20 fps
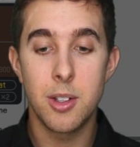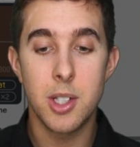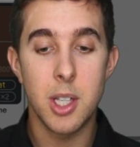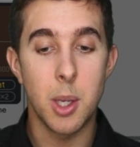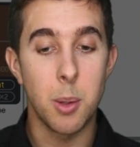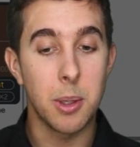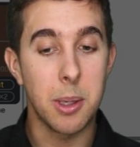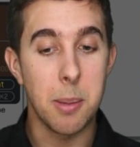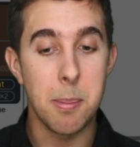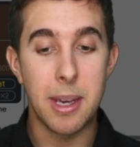So
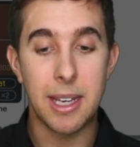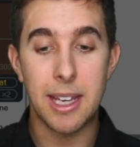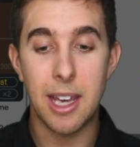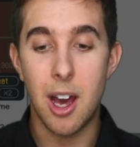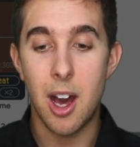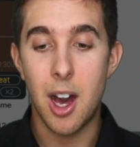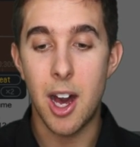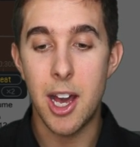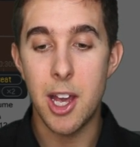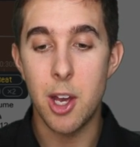we can make it
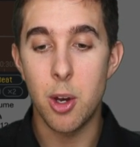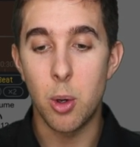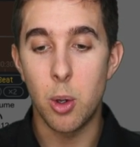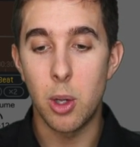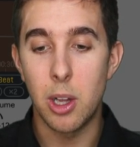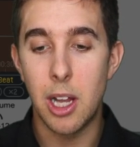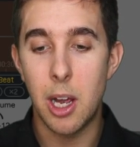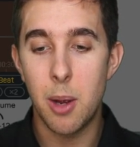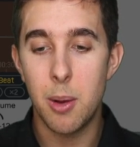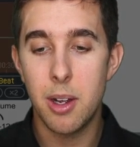higher
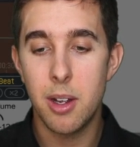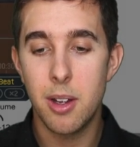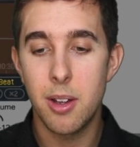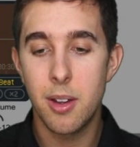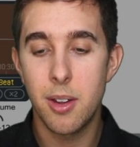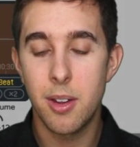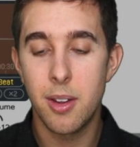or lower.